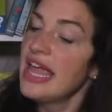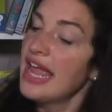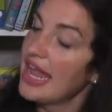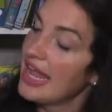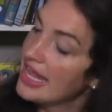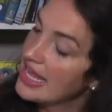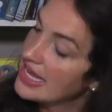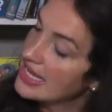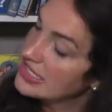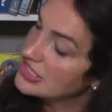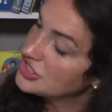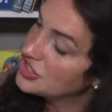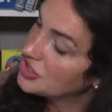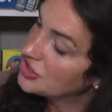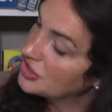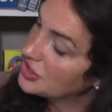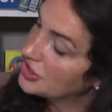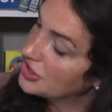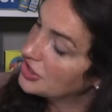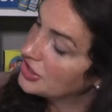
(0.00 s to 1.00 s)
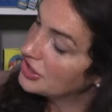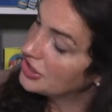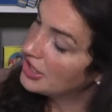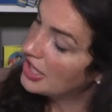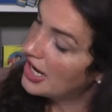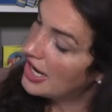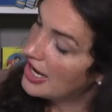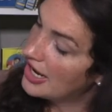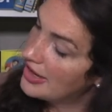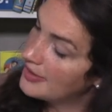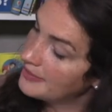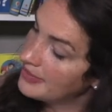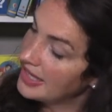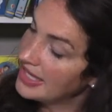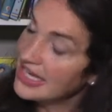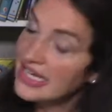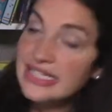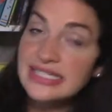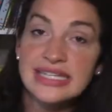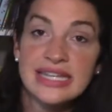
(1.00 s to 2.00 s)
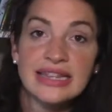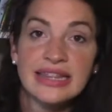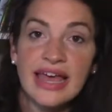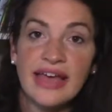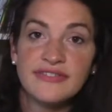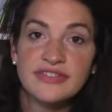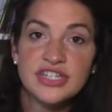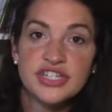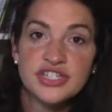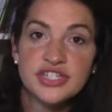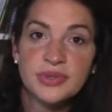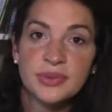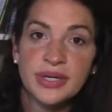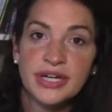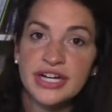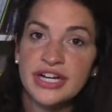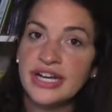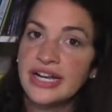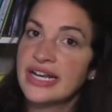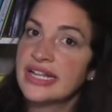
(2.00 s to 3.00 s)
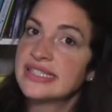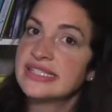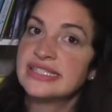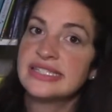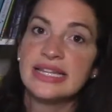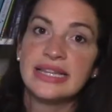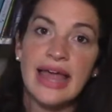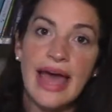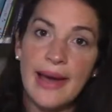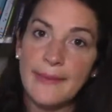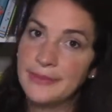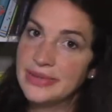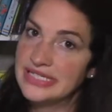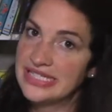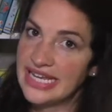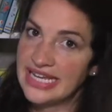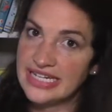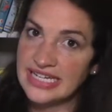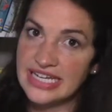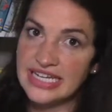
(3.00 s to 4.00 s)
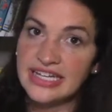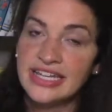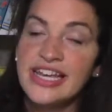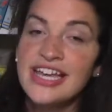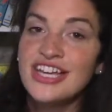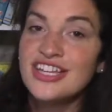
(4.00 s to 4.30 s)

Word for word: and her um, aunt left it to her and it's dilapidated.